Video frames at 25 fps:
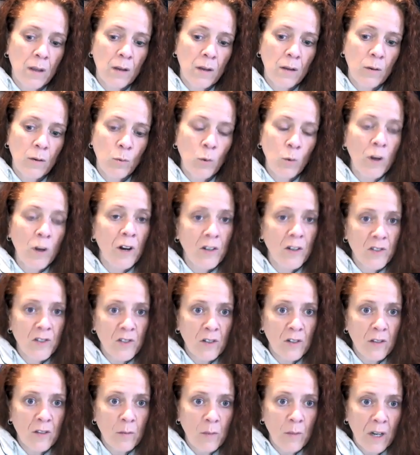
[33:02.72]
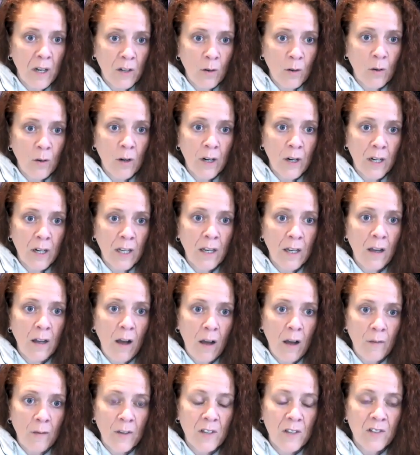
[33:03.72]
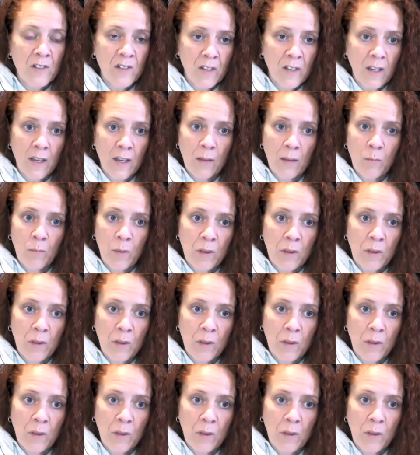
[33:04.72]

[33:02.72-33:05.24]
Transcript: We are still the minority, obviously,